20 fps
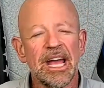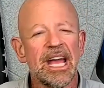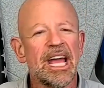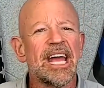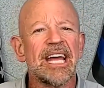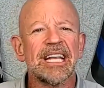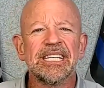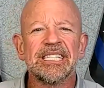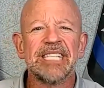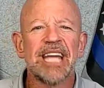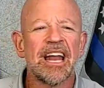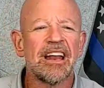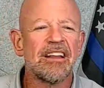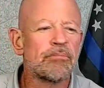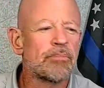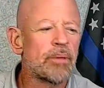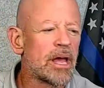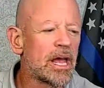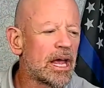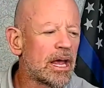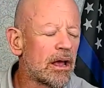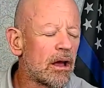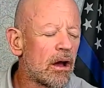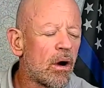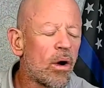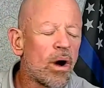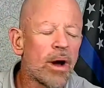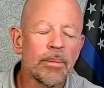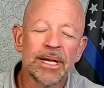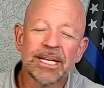Instead of being,
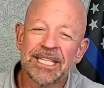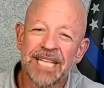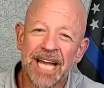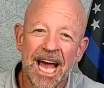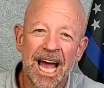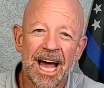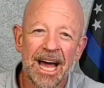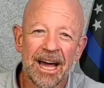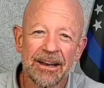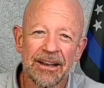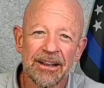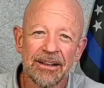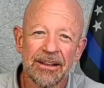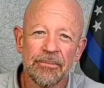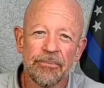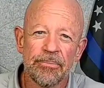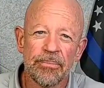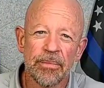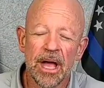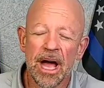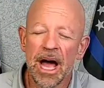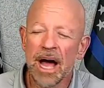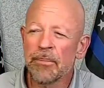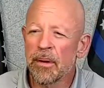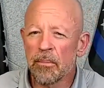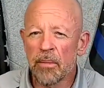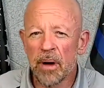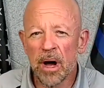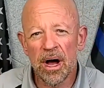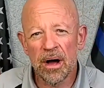"Oh, I'm a dad, I'm a
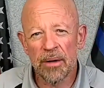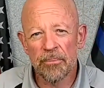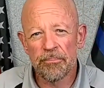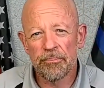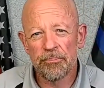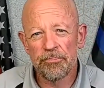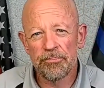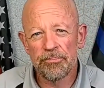mom,